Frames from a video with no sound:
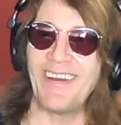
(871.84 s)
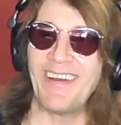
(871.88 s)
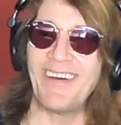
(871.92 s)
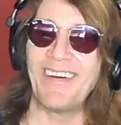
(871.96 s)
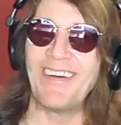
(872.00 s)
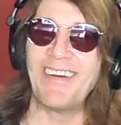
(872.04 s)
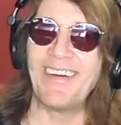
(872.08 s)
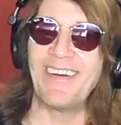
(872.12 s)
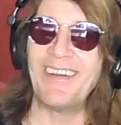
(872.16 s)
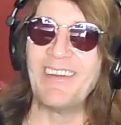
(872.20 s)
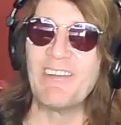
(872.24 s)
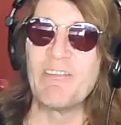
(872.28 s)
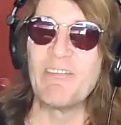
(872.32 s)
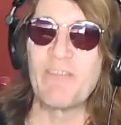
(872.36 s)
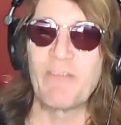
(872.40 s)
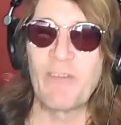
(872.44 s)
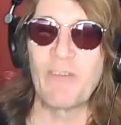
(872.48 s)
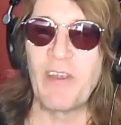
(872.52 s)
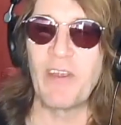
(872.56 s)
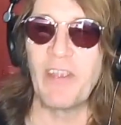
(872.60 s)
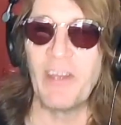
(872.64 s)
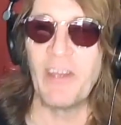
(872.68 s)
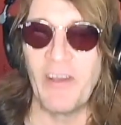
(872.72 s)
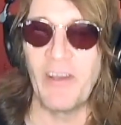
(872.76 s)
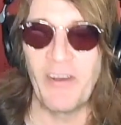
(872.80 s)
And
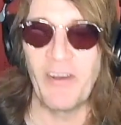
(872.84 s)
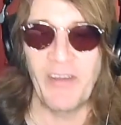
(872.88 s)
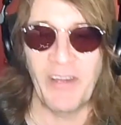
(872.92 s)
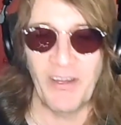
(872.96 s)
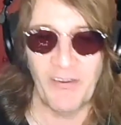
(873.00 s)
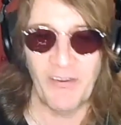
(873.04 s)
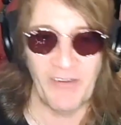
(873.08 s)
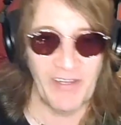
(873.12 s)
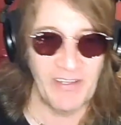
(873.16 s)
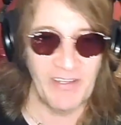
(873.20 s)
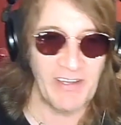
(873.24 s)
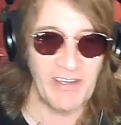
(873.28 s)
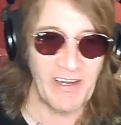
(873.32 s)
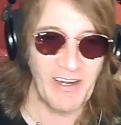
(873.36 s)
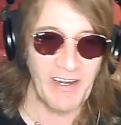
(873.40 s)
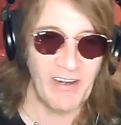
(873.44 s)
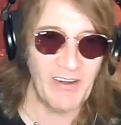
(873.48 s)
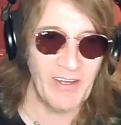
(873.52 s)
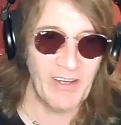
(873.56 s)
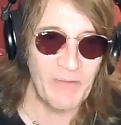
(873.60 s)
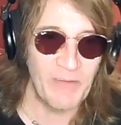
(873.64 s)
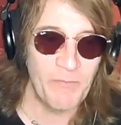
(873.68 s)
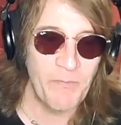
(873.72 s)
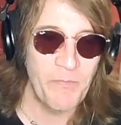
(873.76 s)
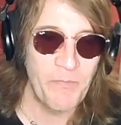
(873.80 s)
before you know it, you're in there.
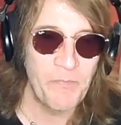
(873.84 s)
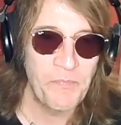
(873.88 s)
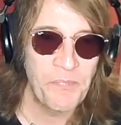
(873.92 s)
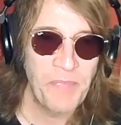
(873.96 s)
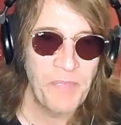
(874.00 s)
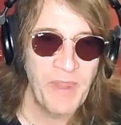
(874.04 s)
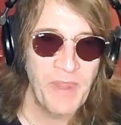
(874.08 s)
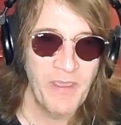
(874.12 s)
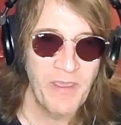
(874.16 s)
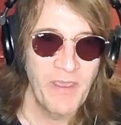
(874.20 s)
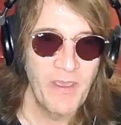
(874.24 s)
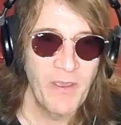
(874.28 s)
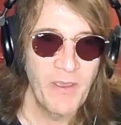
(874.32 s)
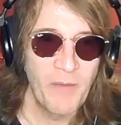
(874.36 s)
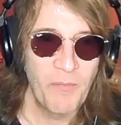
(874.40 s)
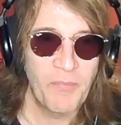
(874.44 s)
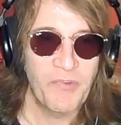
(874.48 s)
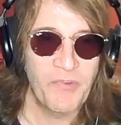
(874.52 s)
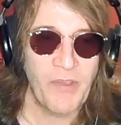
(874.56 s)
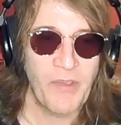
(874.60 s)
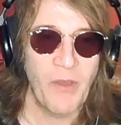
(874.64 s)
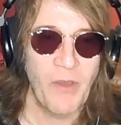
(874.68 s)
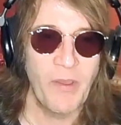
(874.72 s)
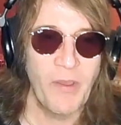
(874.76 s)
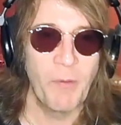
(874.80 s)
And
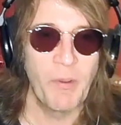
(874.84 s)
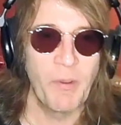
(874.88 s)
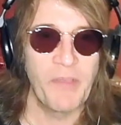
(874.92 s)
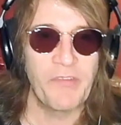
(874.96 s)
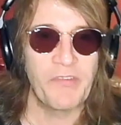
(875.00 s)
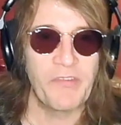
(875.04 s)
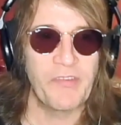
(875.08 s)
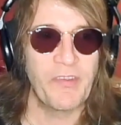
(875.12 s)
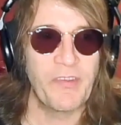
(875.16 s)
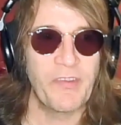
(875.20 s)
so it was